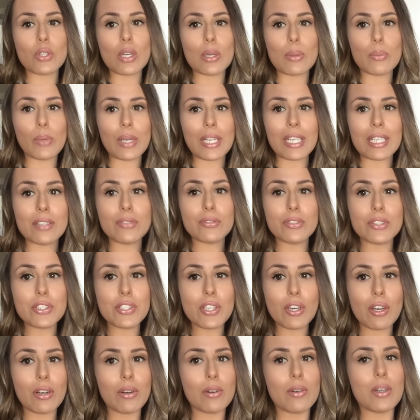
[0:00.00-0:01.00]
so I'm waiting for
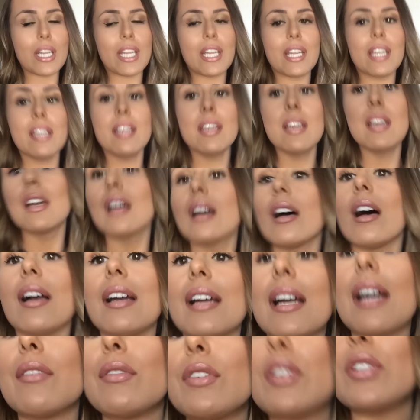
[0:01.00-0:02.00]
Toni.
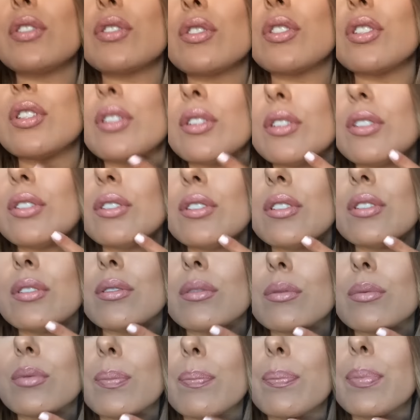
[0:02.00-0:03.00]
I have these two
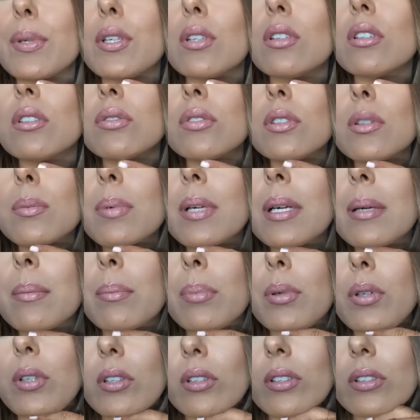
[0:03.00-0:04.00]
beautiful
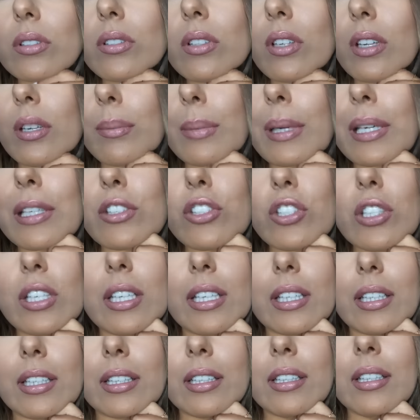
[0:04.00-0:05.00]
pimples on my
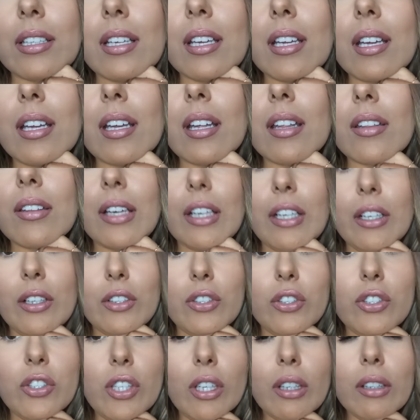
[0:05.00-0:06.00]
chin that
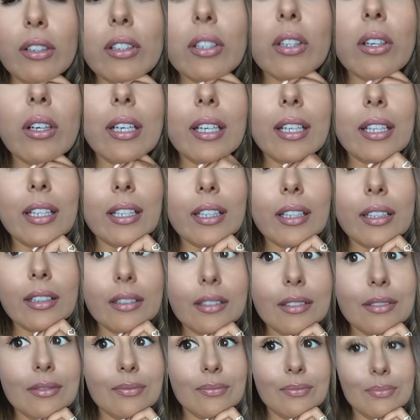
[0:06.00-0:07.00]
are so
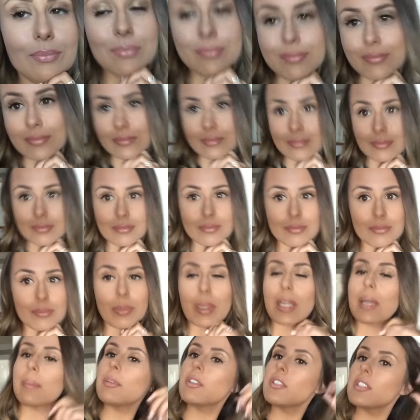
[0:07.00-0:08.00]
annoying.
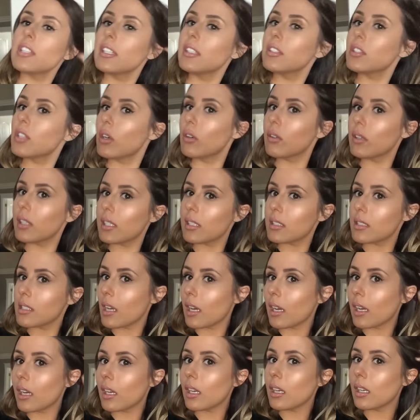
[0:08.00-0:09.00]
But I'm using Toni's
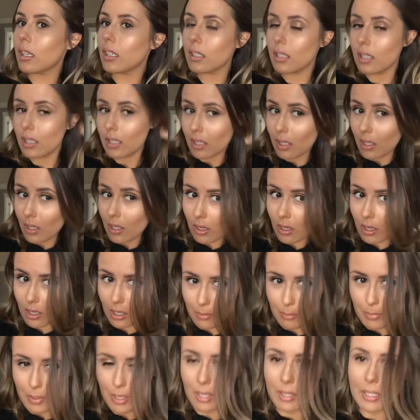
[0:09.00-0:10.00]
uh,
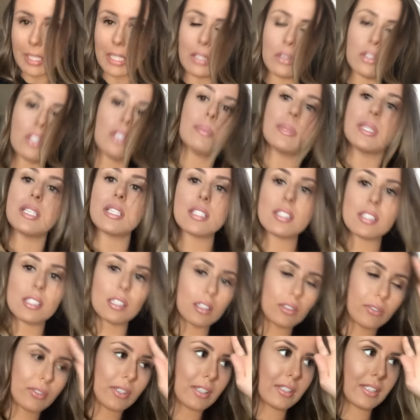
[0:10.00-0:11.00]
Armani Luminous
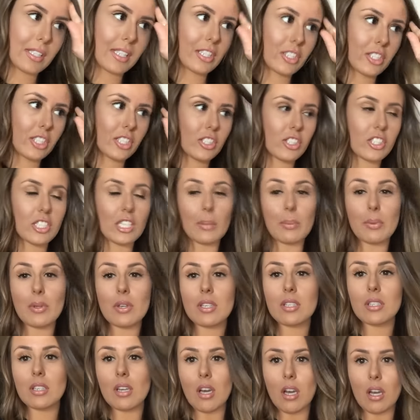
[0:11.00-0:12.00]
Silk Foundation. She
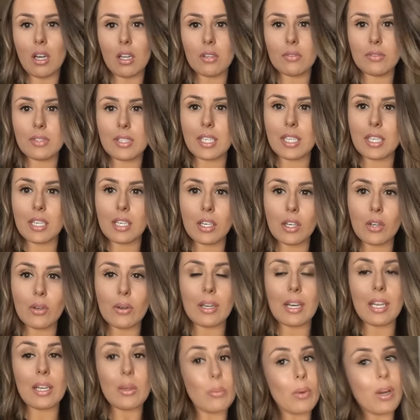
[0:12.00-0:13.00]
uploaded a haul video
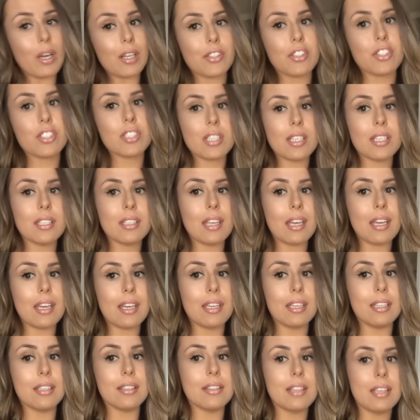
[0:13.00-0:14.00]
and I watched it
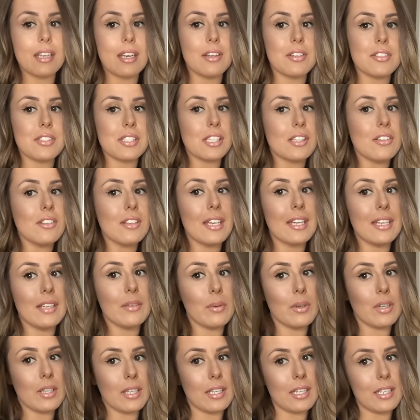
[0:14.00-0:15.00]
and then I was like, okay,
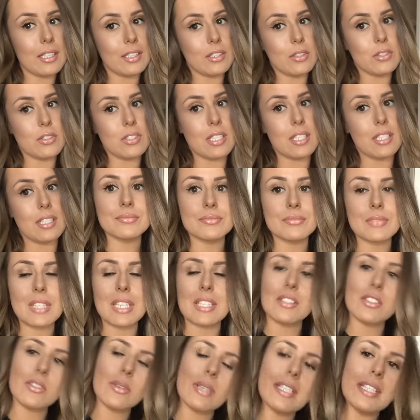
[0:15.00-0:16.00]
well, can I use it?
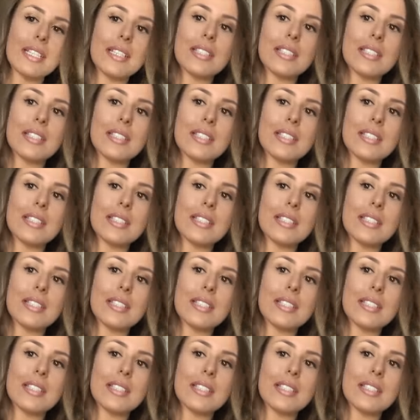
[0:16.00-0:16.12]
And so I